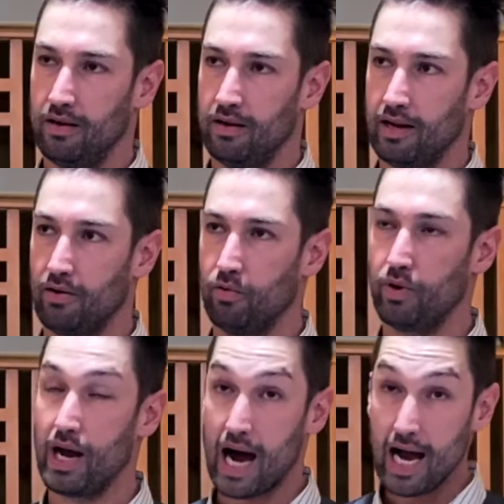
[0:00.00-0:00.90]
Now,
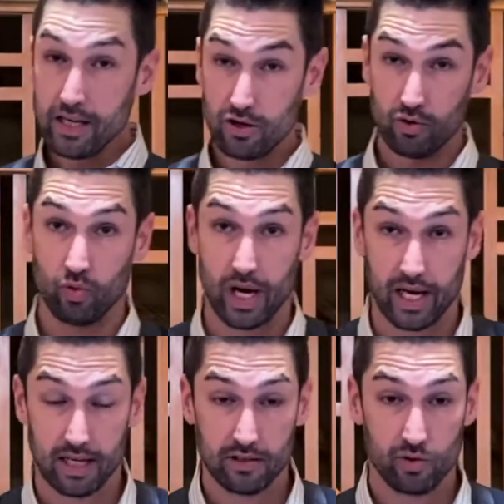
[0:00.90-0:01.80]
when I do
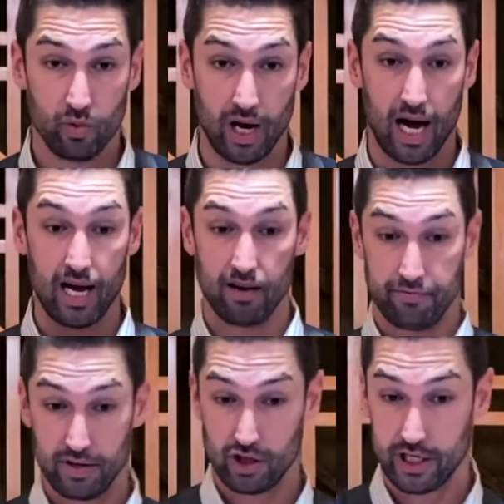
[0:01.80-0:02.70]
weddings, when I
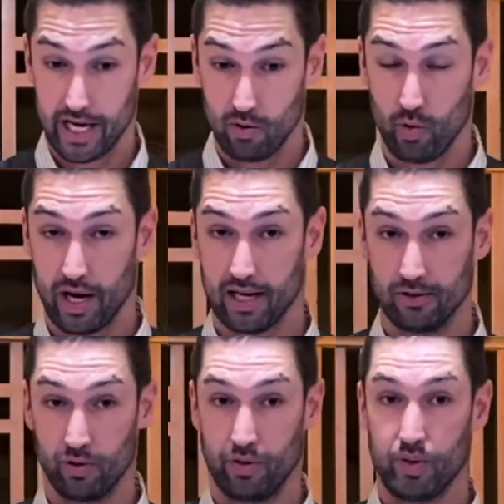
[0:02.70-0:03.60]
officiate weddings
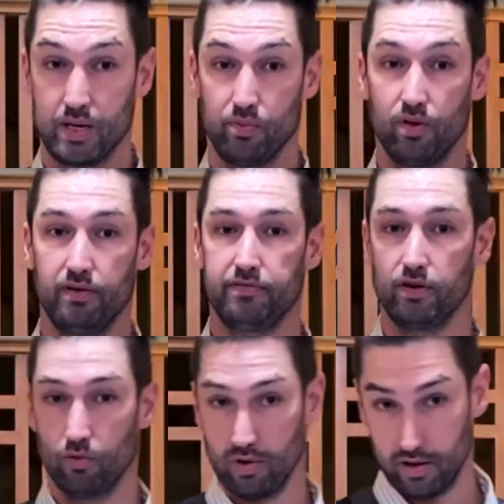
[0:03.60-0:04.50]
with people, if
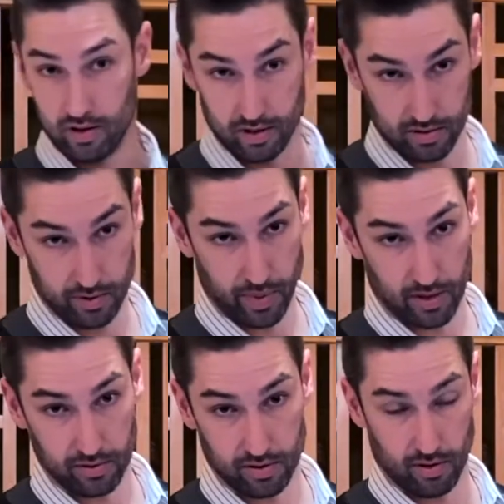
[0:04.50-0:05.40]
you're one of the
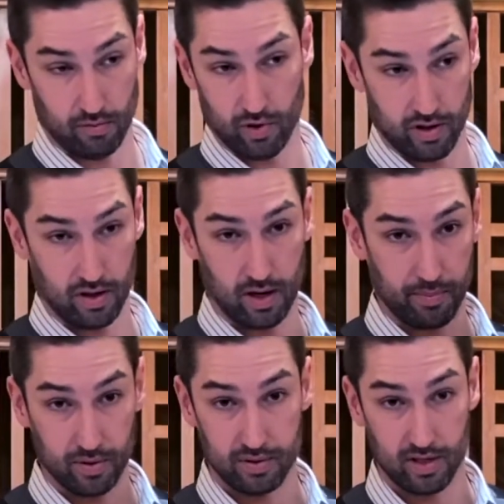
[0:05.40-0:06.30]
spouse or one of the
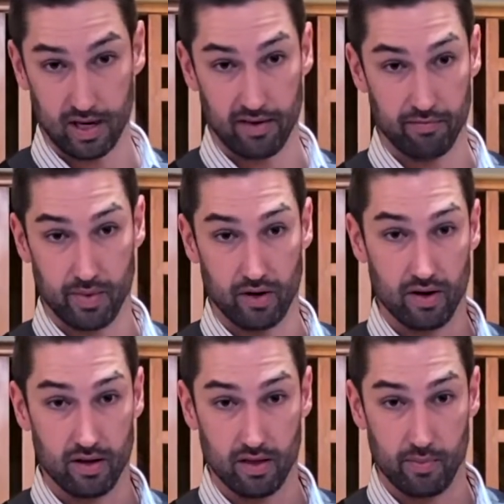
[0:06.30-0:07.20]
couples that I've married
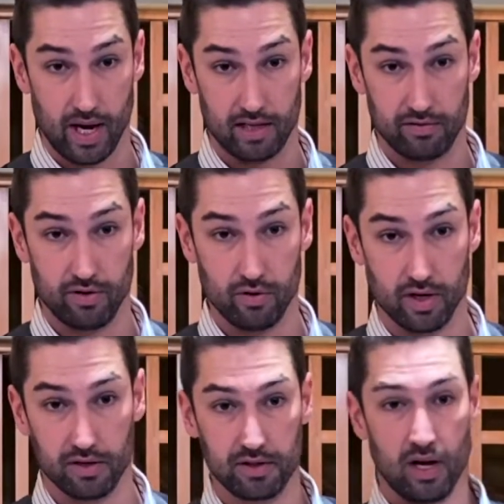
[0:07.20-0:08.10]
in the past few
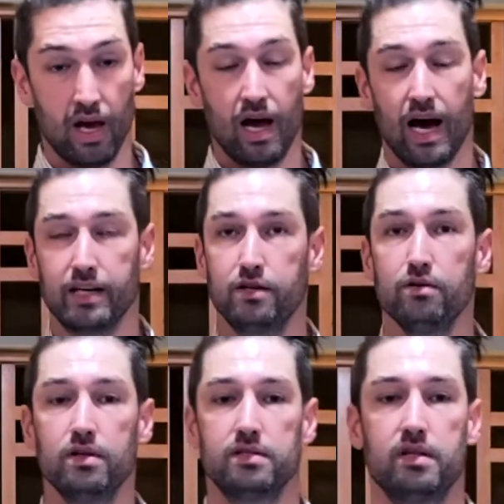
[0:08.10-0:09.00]
years, I do
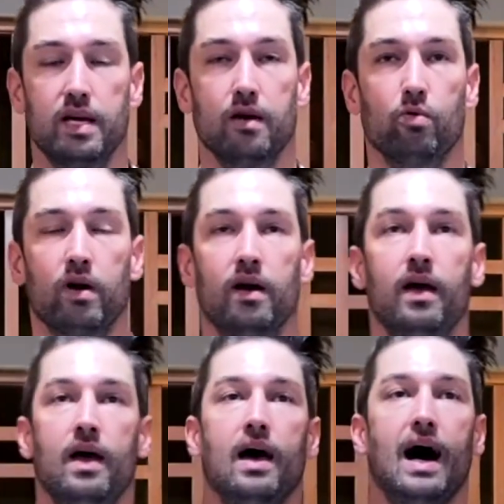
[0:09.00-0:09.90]
this thing where
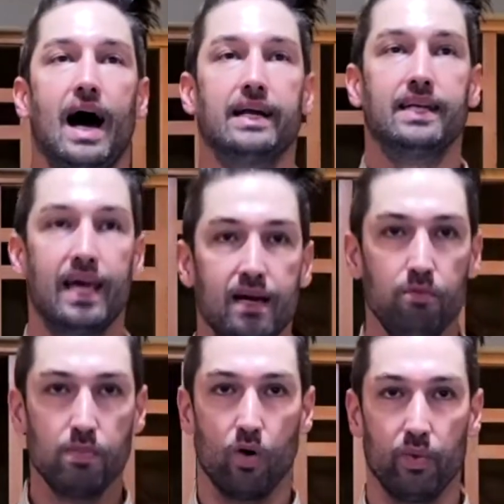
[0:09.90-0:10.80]
I take a
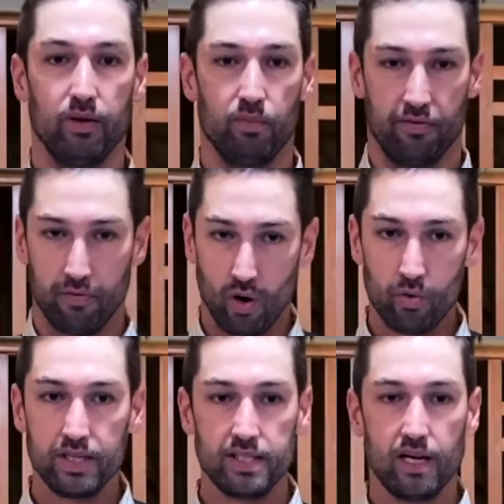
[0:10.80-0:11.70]
moment before
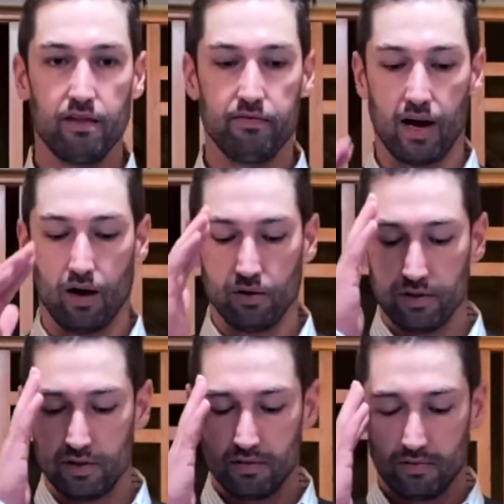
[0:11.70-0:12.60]
we say the
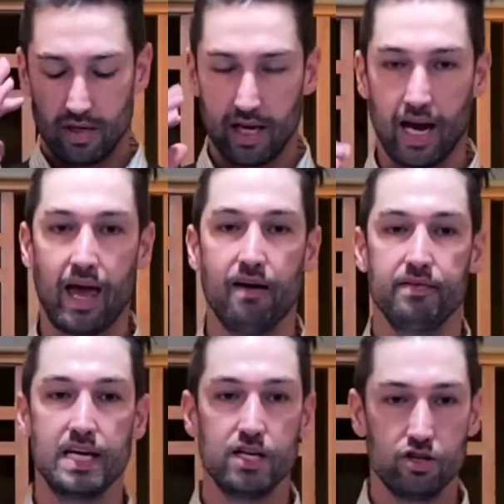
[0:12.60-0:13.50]
vows, and I
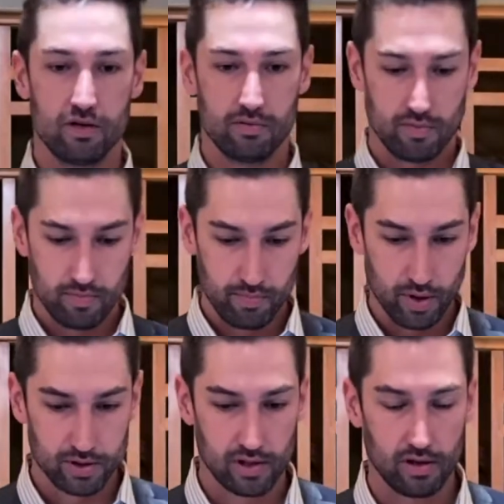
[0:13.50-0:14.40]
have each
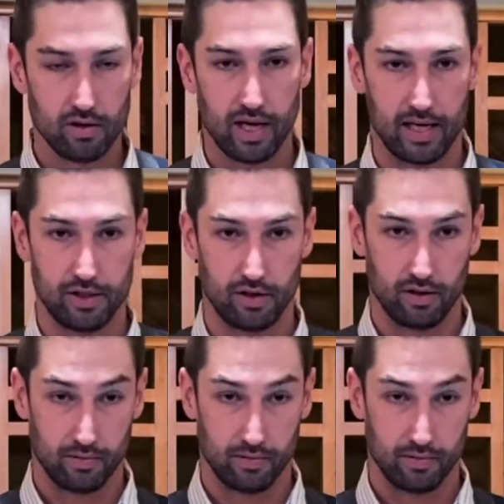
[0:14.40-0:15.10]
person look at each other.